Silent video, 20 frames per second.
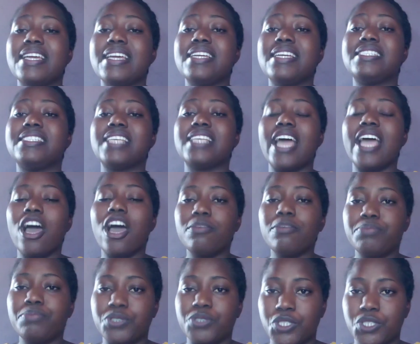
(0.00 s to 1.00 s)
it
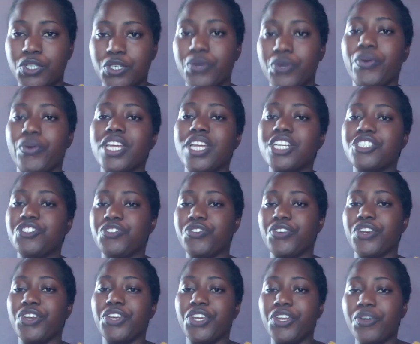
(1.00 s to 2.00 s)
helps you, it
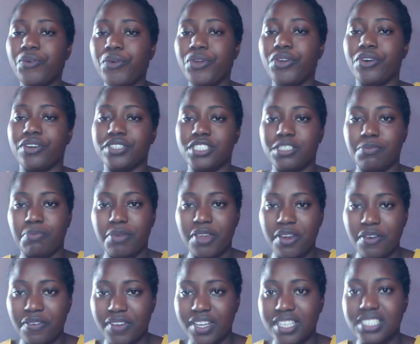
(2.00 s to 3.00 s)
renews your
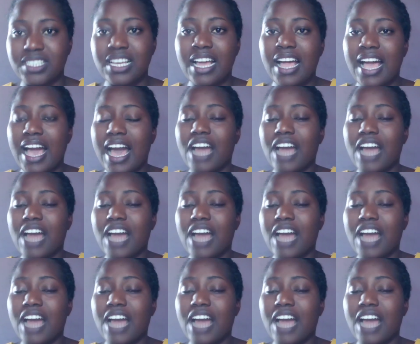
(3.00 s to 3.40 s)
spirit,